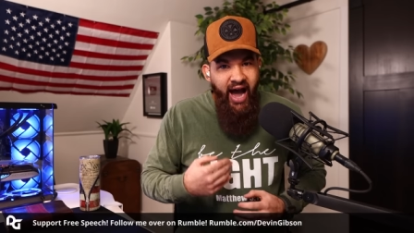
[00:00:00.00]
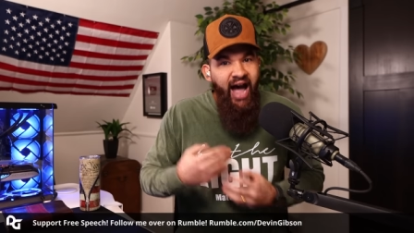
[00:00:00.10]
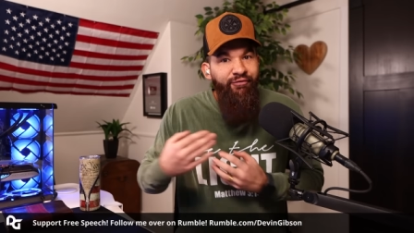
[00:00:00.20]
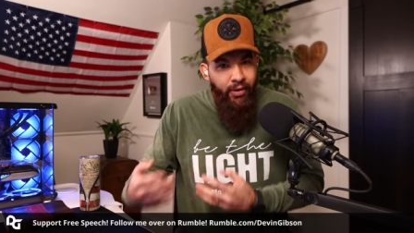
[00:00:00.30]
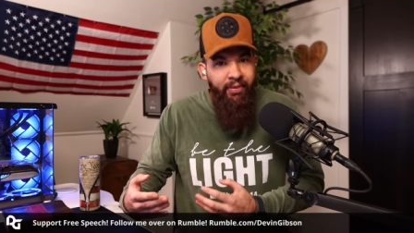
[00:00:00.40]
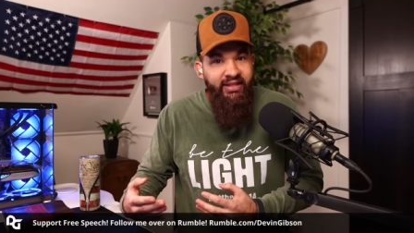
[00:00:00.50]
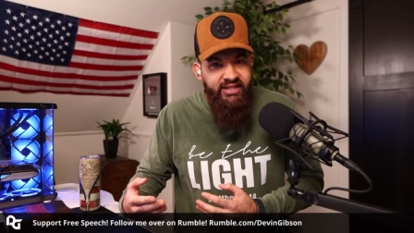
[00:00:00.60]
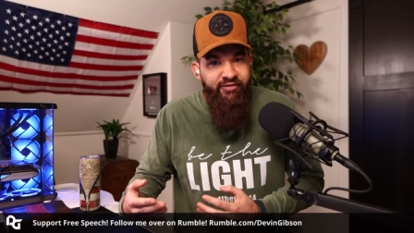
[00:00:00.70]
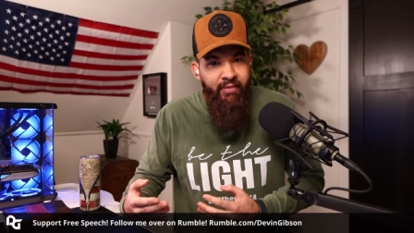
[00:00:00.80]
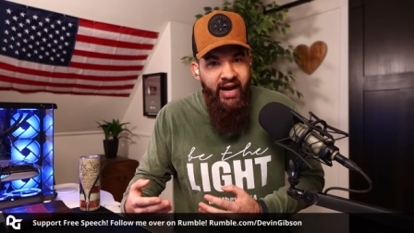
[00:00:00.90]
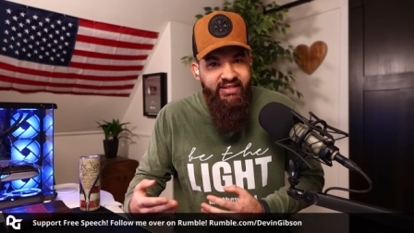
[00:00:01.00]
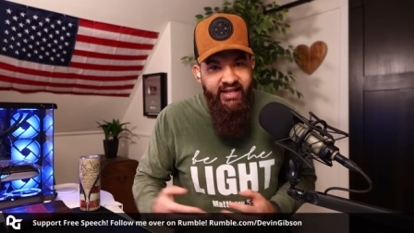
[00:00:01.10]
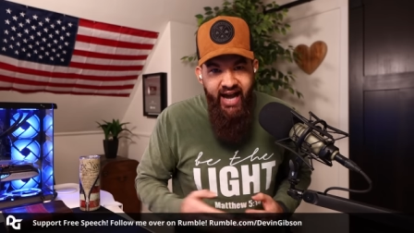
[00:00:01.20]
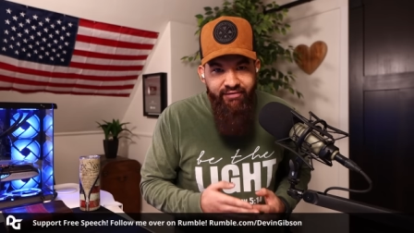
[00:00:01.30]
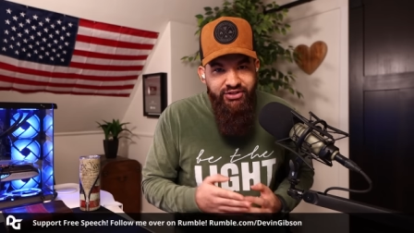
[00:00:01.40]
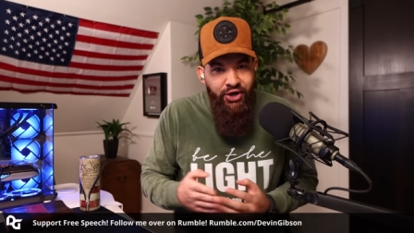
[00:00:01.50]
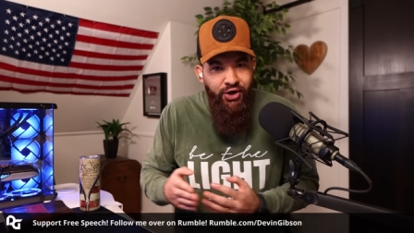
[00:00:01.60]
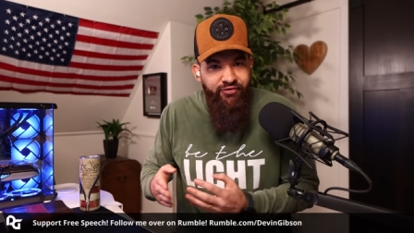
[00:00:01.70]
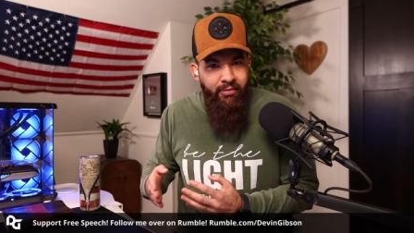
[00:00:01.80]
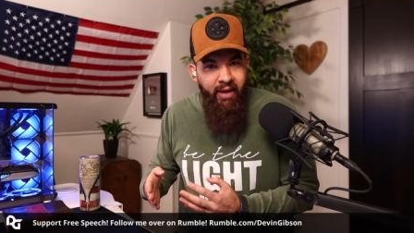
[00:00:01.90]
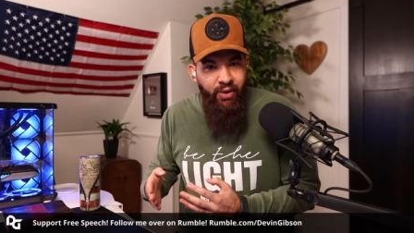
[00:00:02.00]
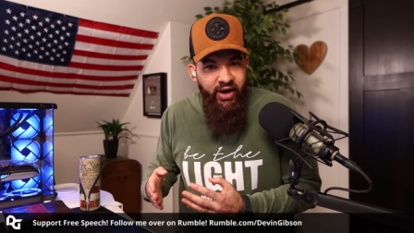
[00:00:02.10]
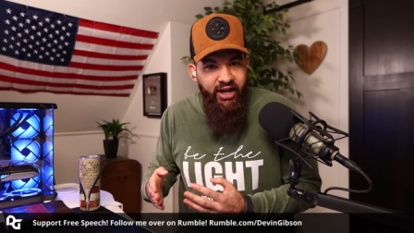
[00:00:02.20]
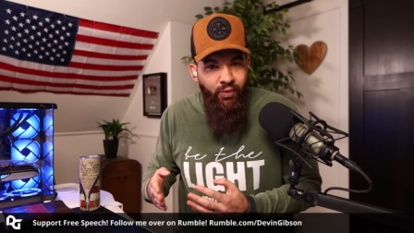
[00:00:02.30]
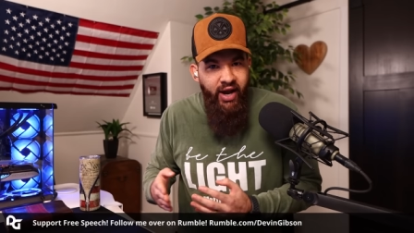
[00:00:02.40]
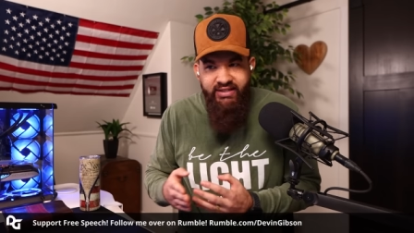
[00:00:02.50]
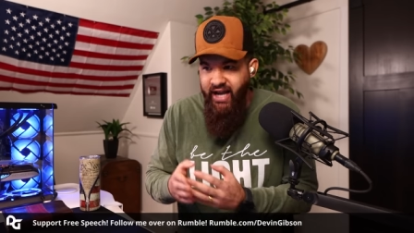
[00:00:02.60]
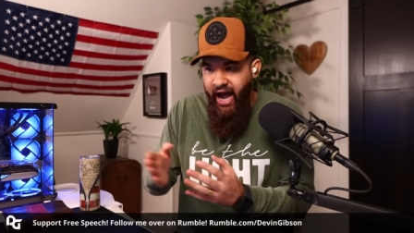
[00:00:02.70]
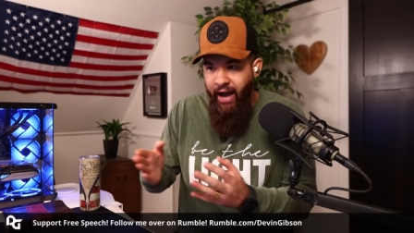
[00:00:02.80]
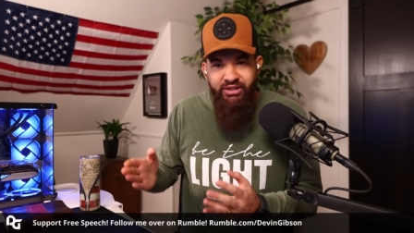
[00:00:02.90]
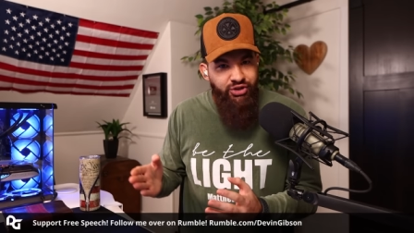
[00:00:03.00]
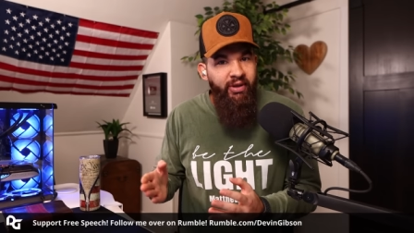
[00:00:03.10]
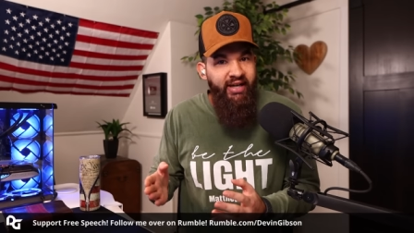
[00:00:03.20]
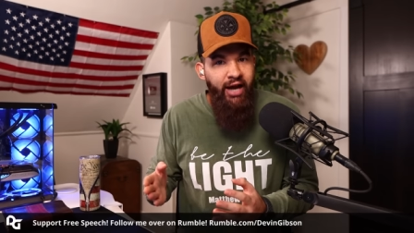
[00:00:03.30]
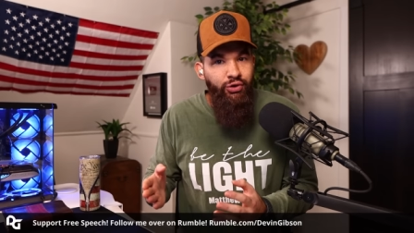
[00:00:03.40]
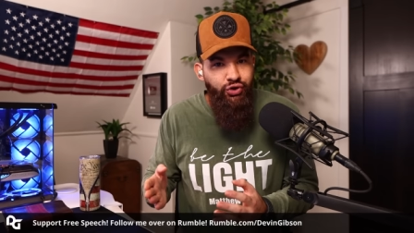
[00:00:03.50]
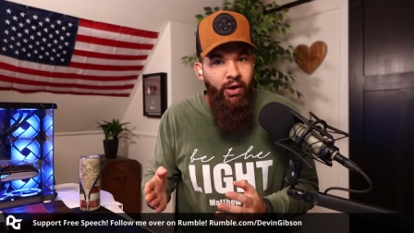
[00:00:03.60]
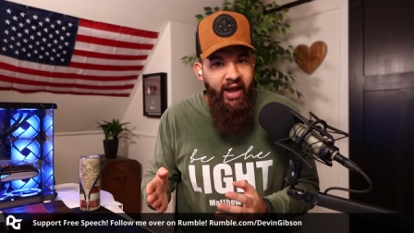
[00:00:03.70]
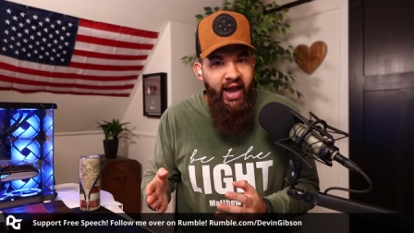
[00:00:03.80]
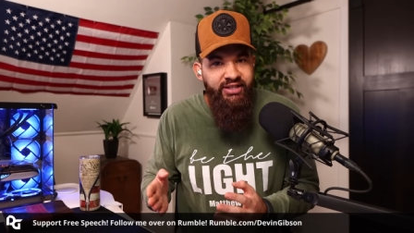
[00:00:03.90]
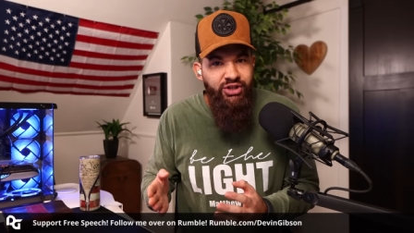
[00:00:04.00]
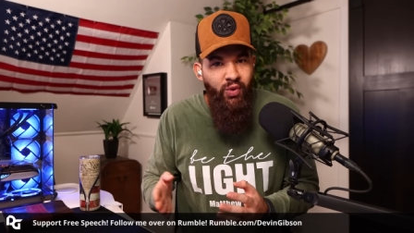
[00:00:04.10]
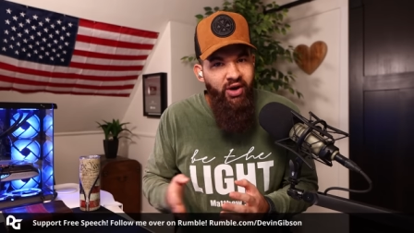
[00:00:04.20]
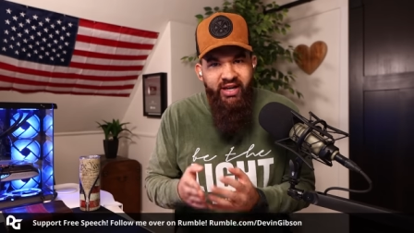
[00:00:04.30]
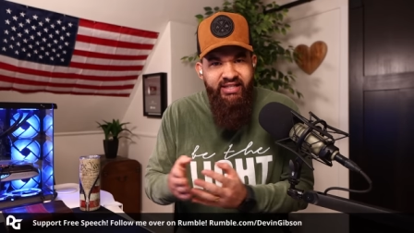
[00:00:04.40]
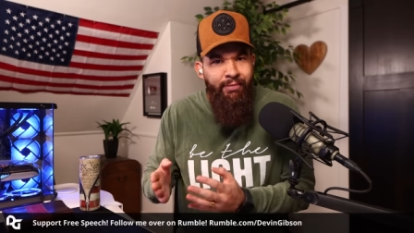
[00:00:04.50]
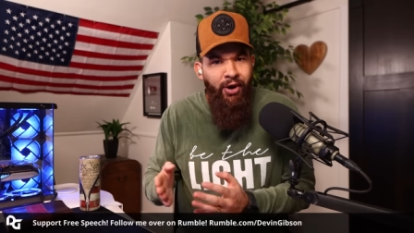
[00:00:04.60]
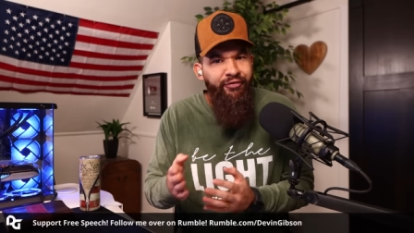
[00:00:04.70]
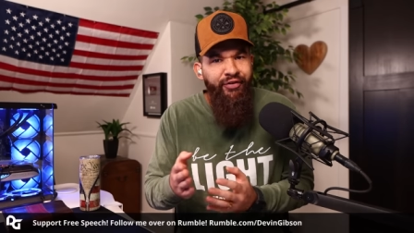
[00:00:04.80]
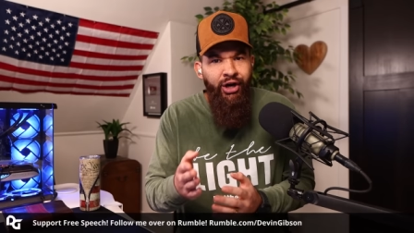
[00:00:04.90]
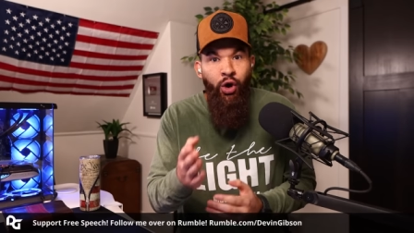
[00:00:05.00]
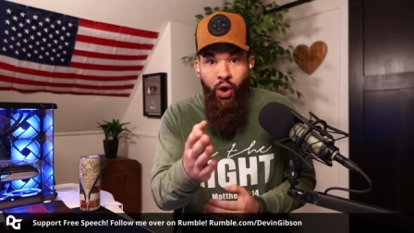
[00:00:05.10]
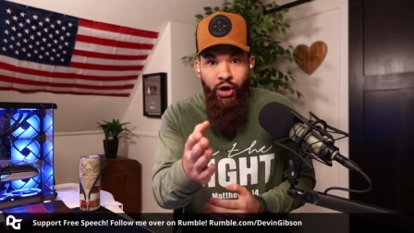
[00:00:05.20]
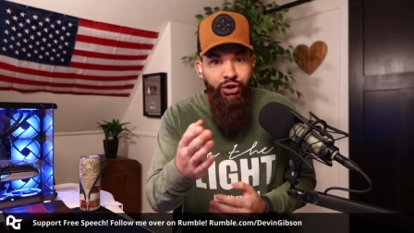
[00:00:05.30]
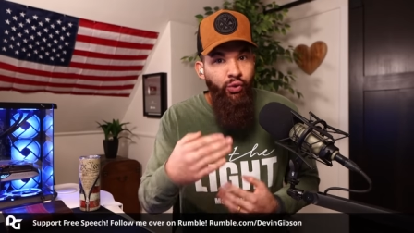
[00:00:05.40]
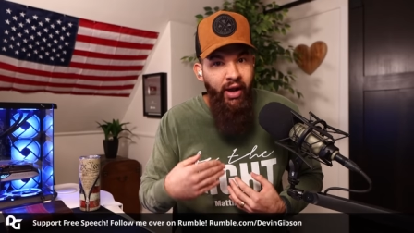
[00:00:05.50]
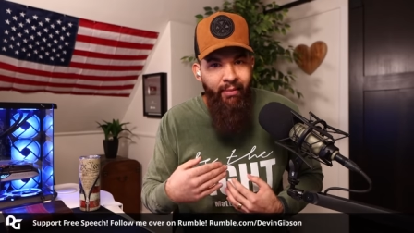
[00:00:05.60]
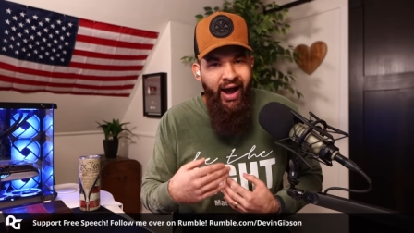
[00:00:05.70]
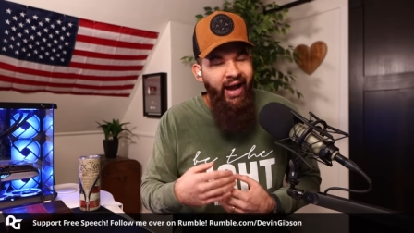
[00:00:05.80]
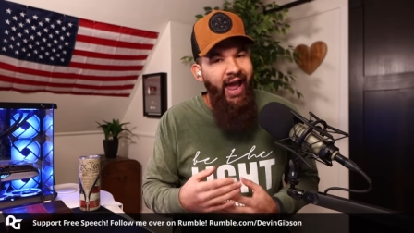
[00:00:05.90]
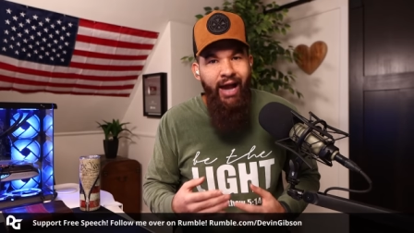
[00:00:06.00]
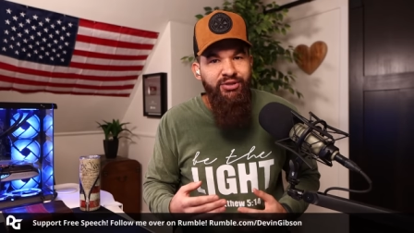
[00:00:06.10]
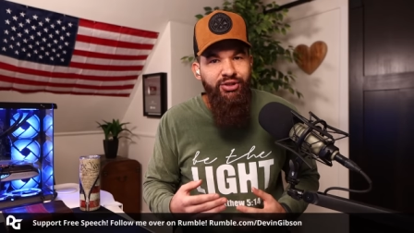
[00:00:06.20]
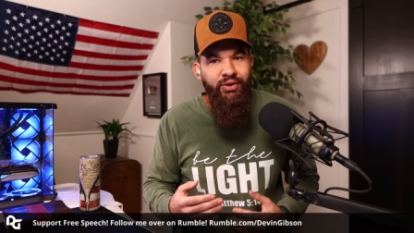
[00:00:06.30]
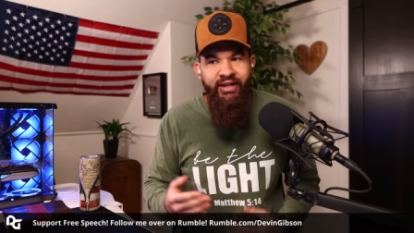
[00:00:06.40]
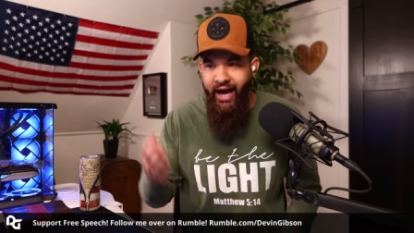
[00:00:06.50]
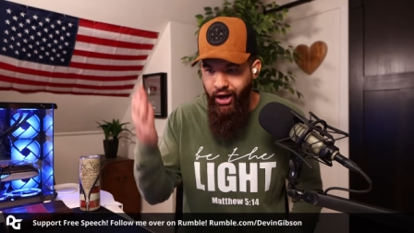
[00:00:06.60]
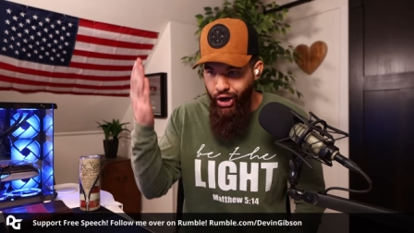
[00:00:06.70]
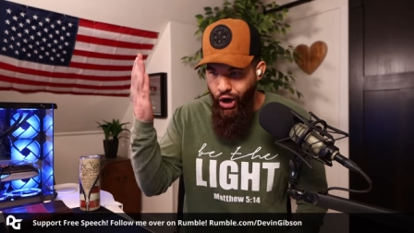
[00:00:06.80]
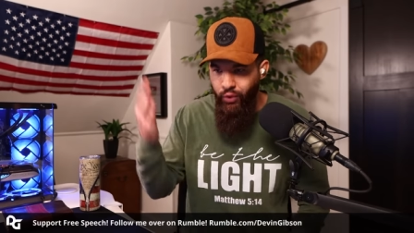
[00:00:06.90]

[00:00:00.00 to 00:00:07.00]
I've repented of my sin. I've turned from my wicked ways. I'm assuming Donald Trump has as well. Is he perfect? No. Are you? Am I? Absolutely not.